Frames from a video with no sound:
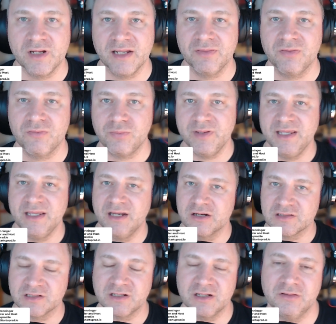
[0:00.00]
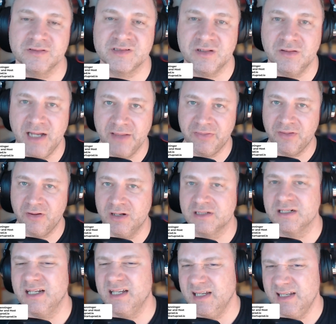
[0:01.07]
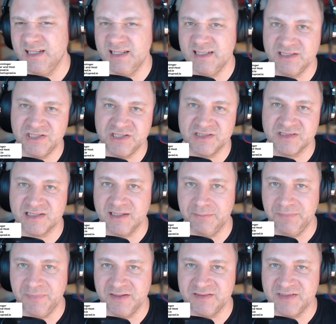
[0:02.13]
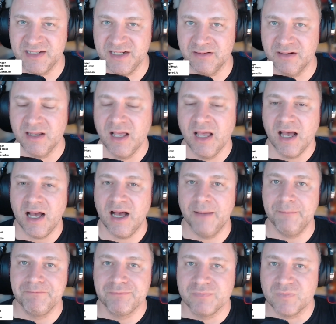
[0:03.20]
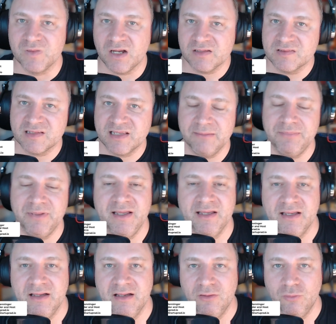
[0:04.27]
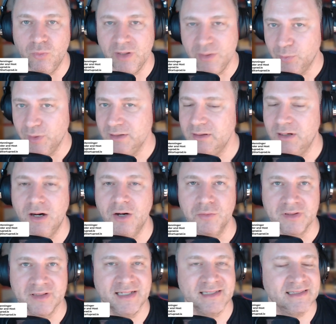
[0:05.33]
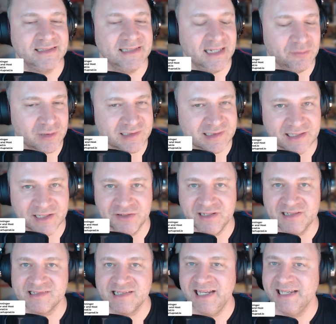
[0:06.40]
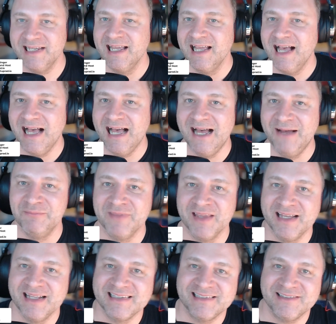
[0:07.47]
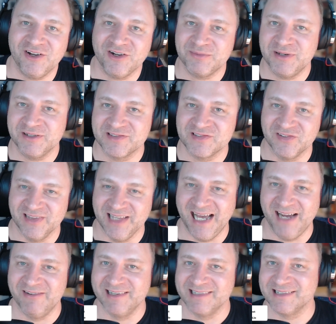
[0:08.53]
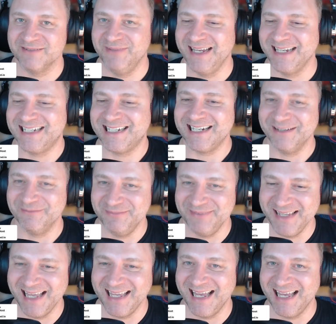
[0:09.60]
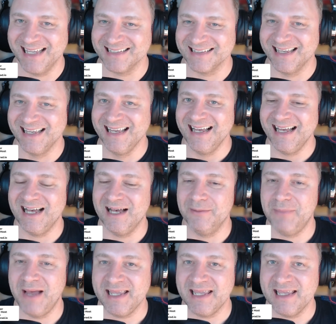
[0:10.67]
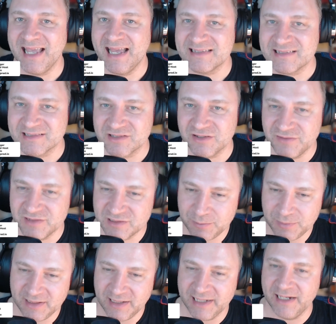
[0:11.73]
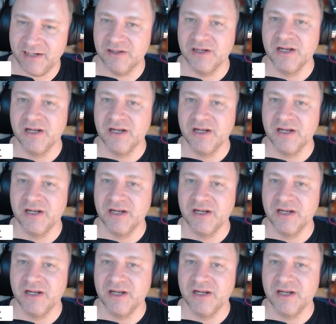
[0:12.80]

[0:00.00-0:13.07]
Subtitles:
than 3 years ago. So I thought, just skip this here. Not skipping, we will. Oh, that was Yoda saying. Talk about Solaris, a major banking as a service player.